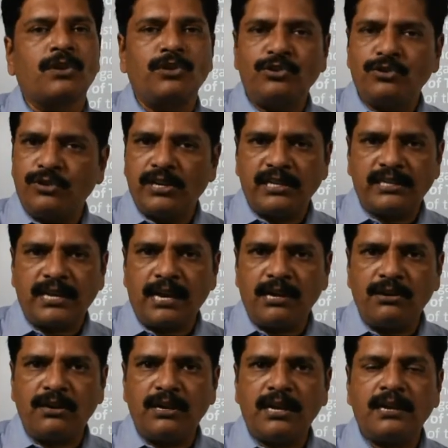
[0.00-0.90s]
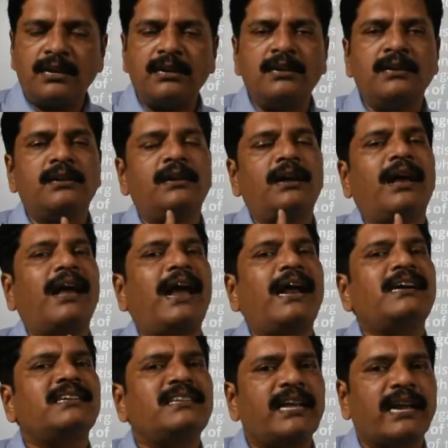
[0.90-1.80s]
unicellular
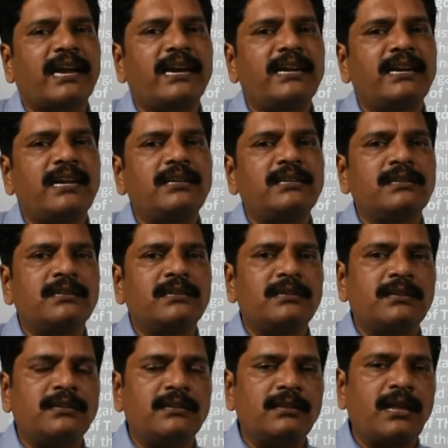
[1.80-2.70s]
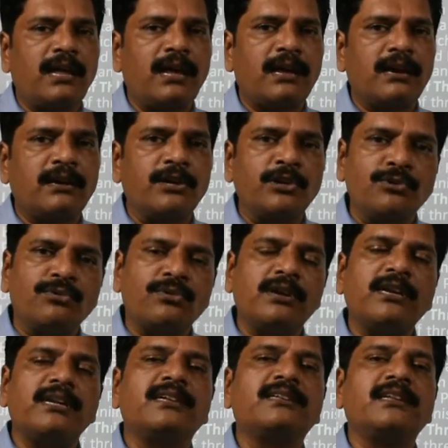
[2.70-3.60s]
and second is their
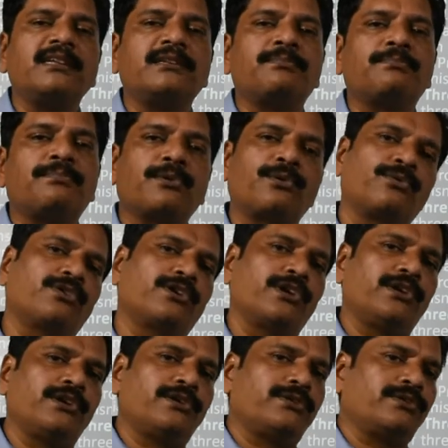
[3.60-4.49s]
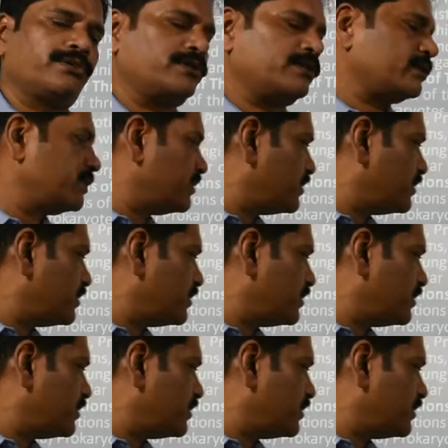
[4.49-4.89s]
nucleus is prokaryote,